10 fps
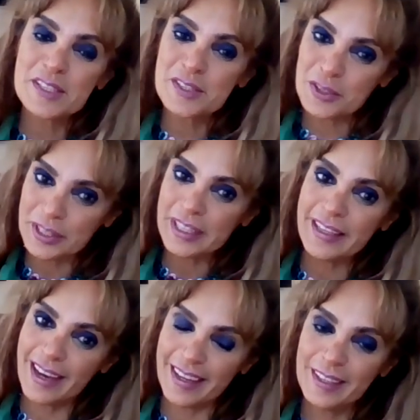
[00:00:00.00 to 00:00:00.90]
the
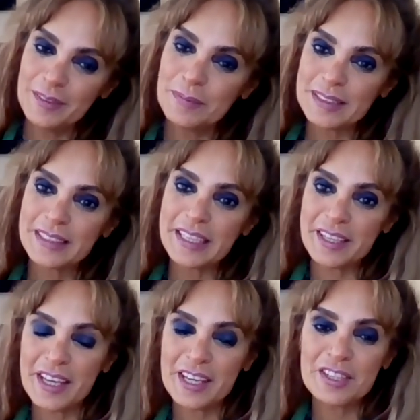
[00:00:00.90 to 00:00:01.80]
storyline, but the
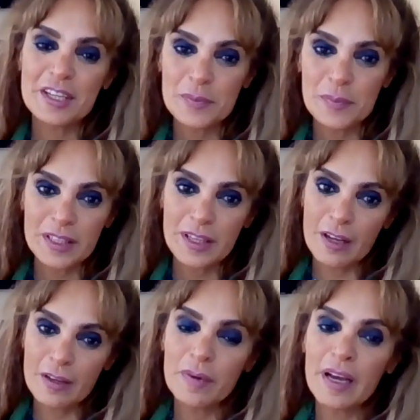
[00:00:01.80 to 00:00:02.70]
creation has been
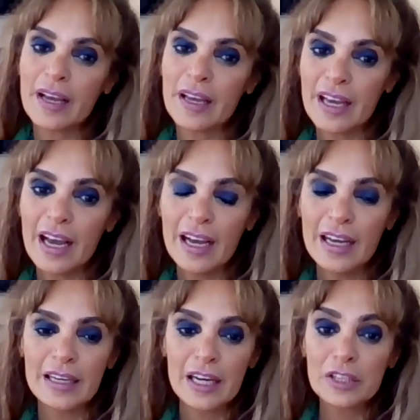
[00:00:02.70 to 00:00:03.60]
done by a
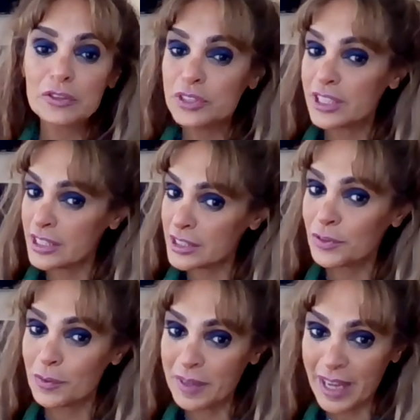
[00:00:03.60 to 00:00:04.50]
cartoonist
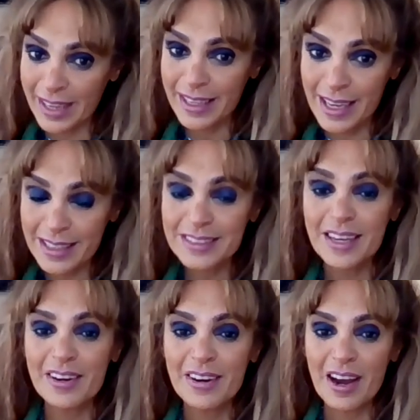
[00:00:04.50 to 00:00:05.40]
from Ghana. They
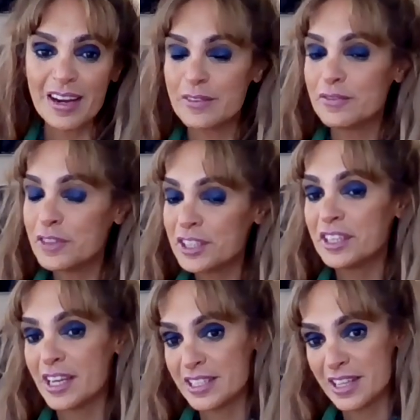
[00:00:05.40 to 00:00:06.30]
are a very
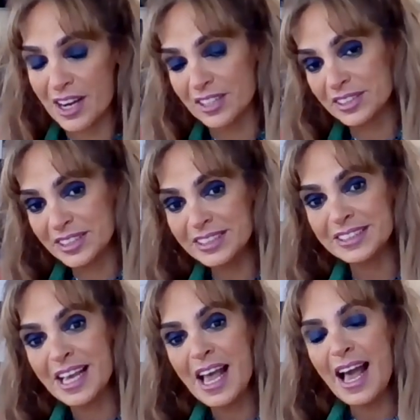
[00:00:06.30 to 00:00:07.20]
nice artist.
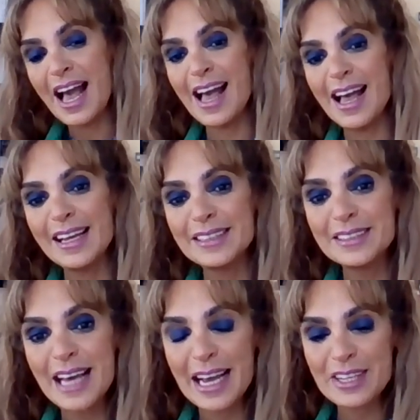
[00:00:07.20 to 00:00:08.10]
And
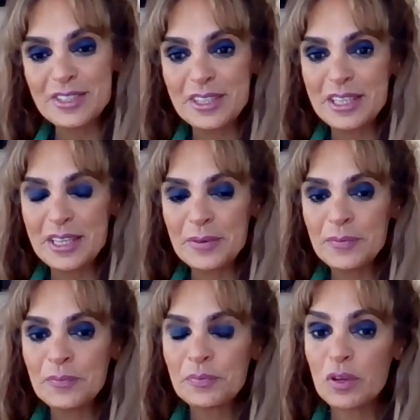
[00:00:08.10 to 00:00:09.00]
actually,
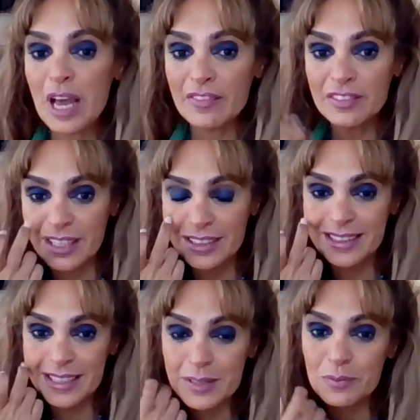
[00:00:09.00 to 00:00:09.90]
we have done
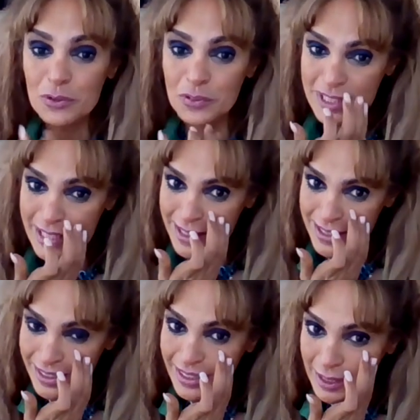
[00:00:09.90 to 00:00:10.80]
these movies in
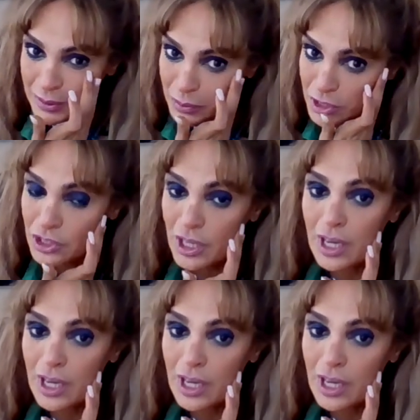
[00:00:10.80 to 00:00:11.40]
three languages,